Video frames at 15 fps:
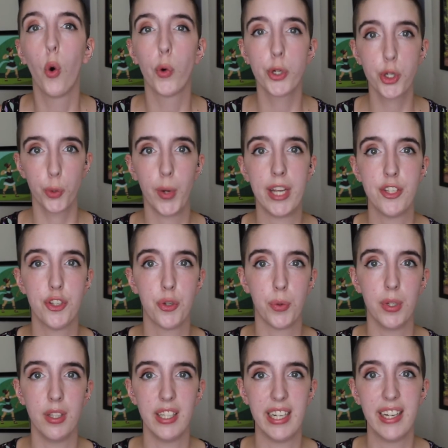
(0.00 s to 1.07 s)
or
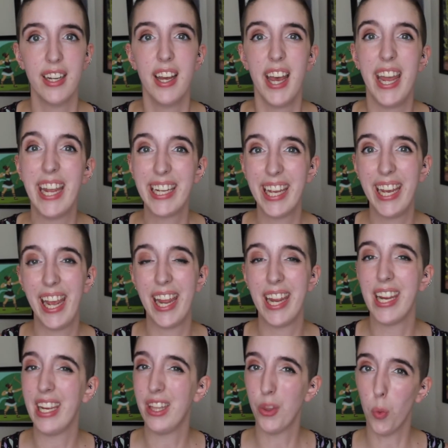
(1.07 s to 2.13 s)
terrestrially,
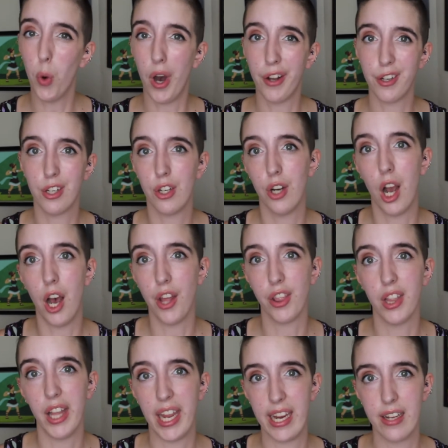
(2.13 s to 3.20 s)
aka in the water or on
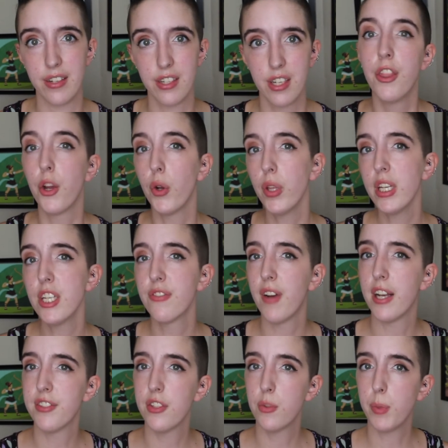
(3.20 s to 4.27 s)
land. The earliest
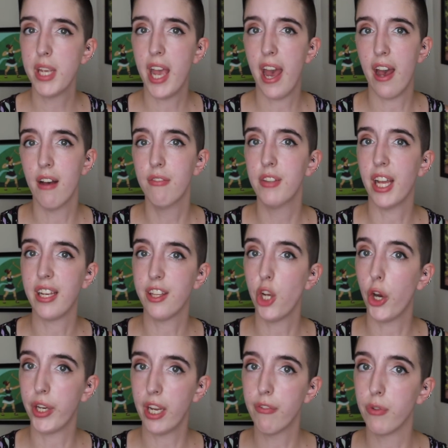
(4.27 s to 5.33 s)
fossils we have, like the
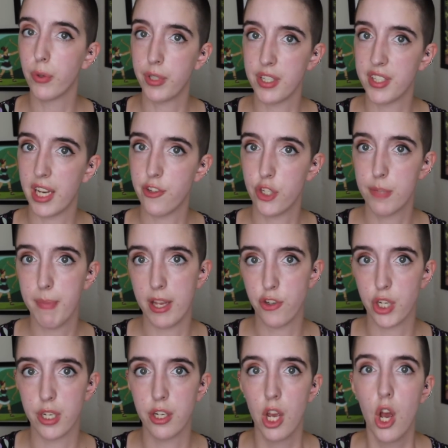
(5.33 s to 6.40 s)
Archaefructus I just
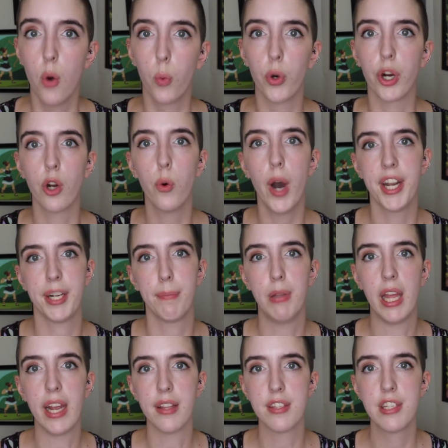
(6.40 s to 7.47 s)
mentioned, were aquatic
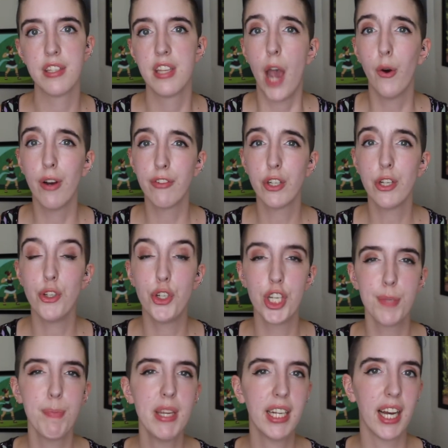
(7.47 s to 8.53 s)
plants. However,
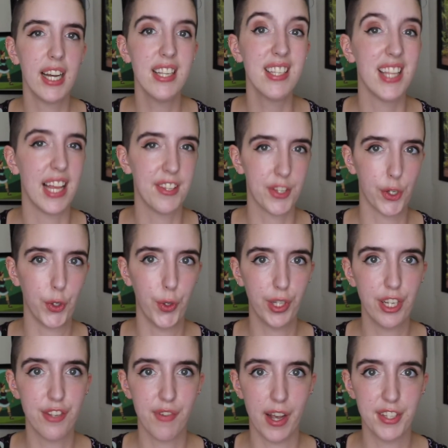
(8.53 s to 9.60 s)
just because that's the
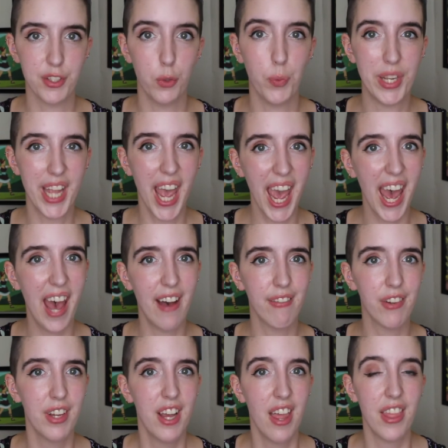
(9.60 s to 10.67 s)
earliest fossil we
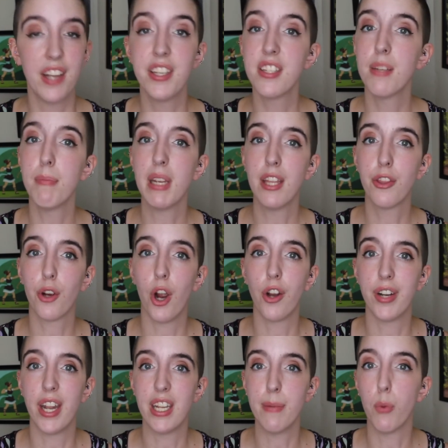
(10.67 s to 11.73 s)
have, that doesn't mean there
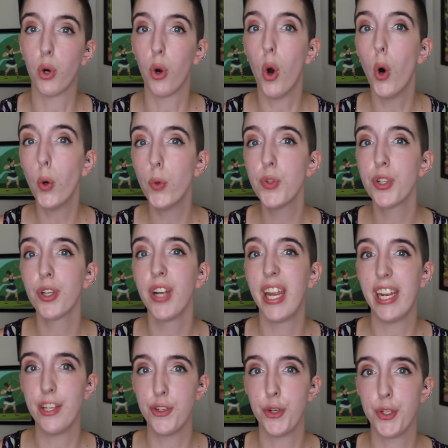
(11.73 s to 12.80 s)
aren't any more older
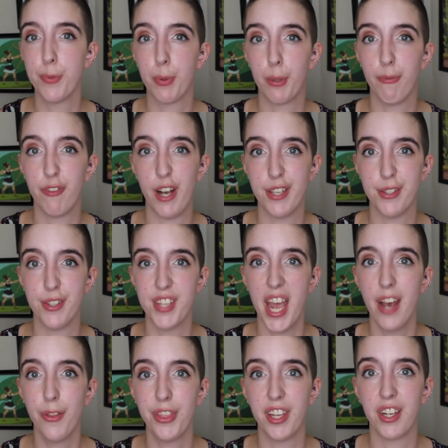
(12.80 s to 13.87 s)
angiosperm fossils
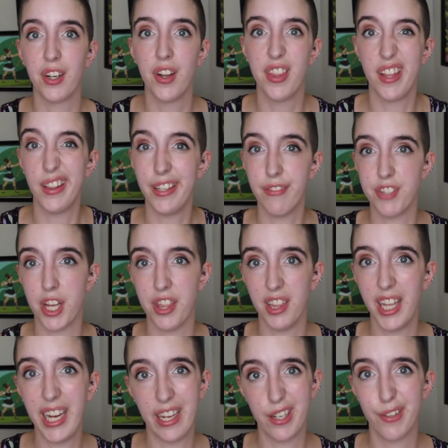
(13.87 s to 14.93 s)
out there that lived on
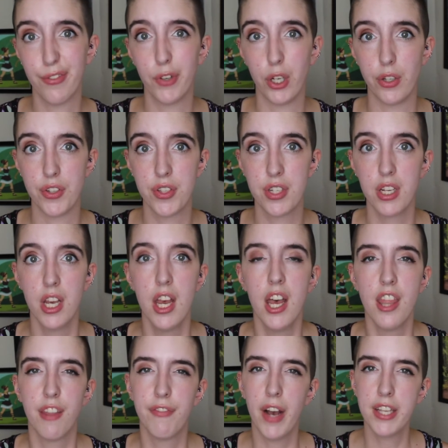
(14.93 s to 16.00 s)
land first.
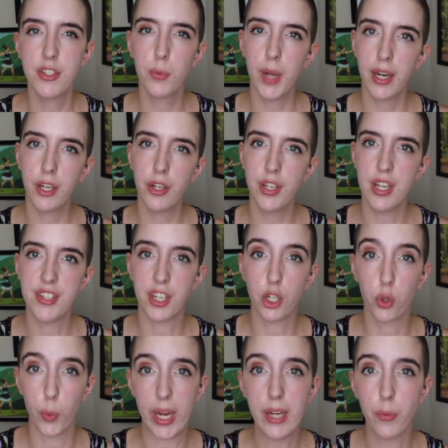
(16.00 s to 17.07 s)
The fossil record is a
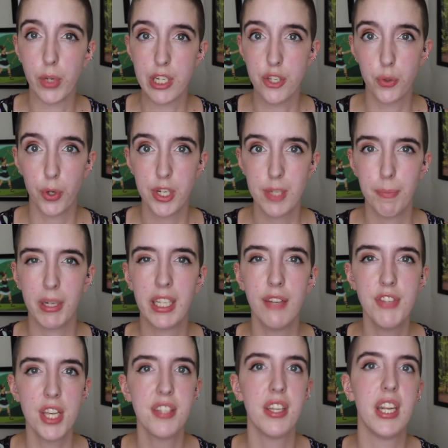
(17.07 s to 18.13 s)
great resource, but
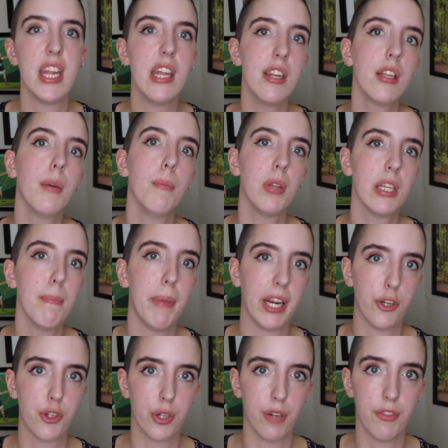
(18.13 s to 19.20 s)
gives us an incomplete
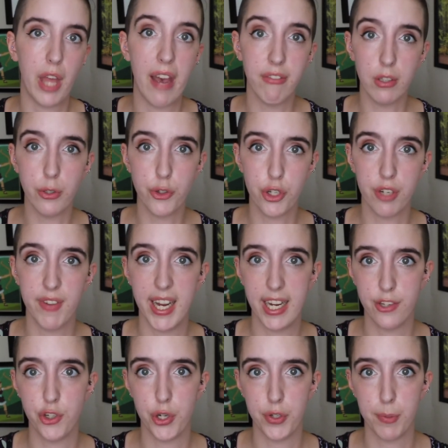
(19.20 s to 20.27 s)
picture of the evolution of
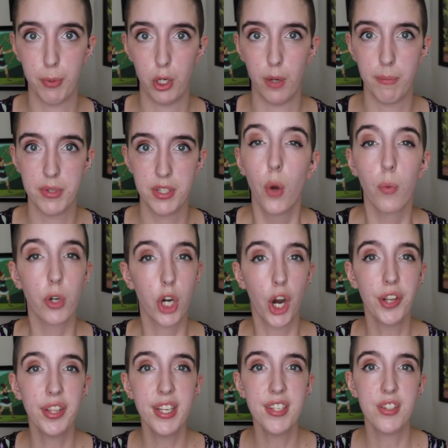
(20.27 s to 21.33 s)
angiosperms.
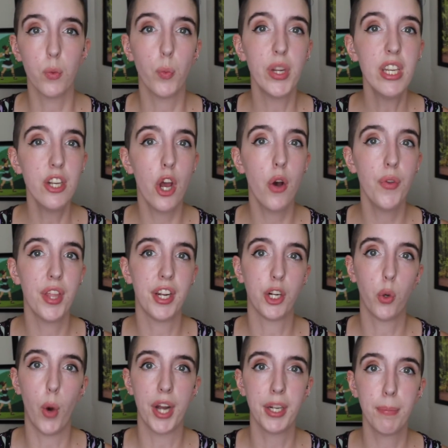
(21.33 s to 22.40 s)
Regardless, we know that
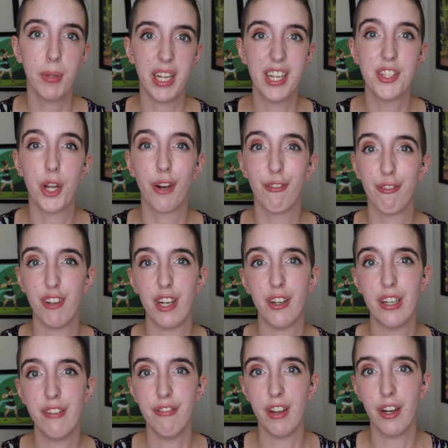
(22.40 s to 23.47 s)
aquatic plants are
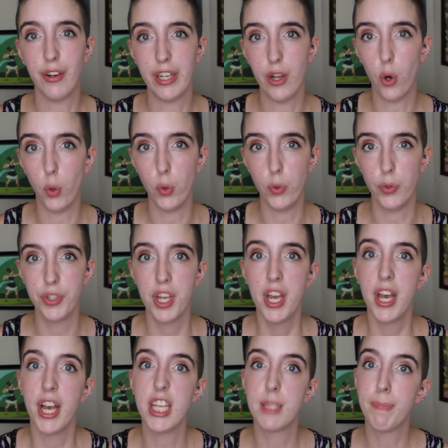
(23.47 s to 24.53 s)
very, very old,
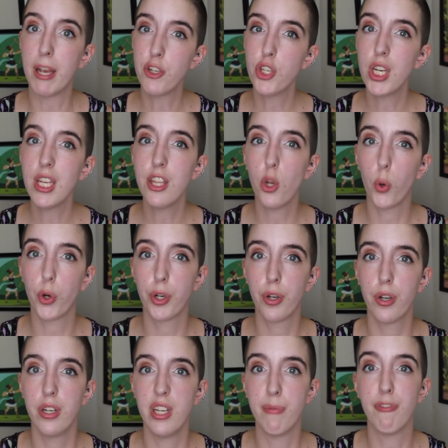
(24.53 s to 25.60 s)
especially the
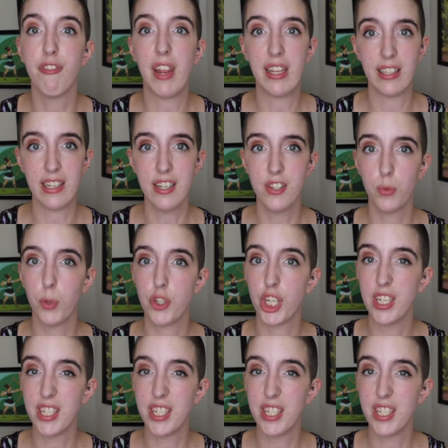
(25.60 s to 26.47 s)
order Nymphaeales, which